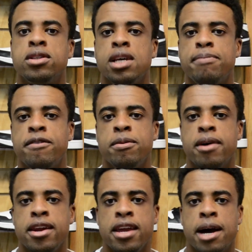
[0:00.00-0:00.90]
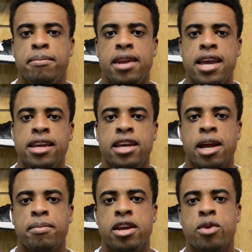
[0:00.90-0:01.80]
What's up, everybody? I'm Nate, and
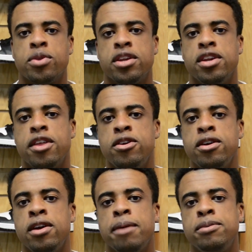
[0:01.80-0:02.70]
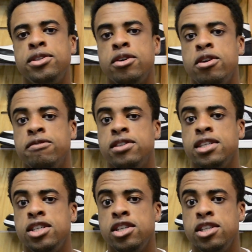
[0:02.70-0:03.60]
I'm here with another episode of
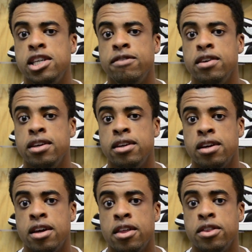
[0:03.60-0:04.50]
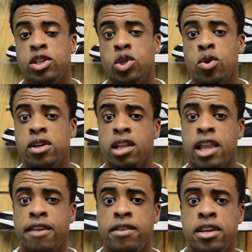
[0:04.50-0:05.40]
CGTV. The Jordan
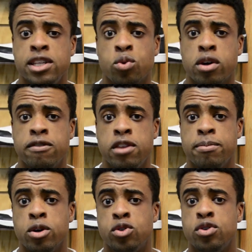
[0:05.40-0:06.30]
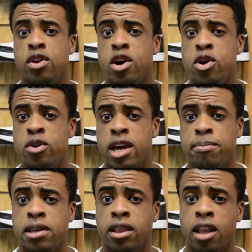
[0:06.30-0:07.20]
11 is one of the most known and
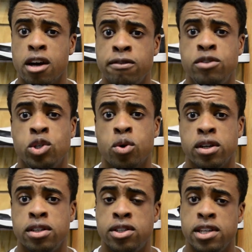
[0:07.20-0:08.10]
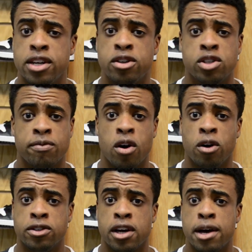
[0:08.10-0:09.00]
beloved Jordan sneakers of
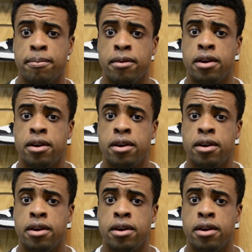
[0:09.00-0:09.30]
all time.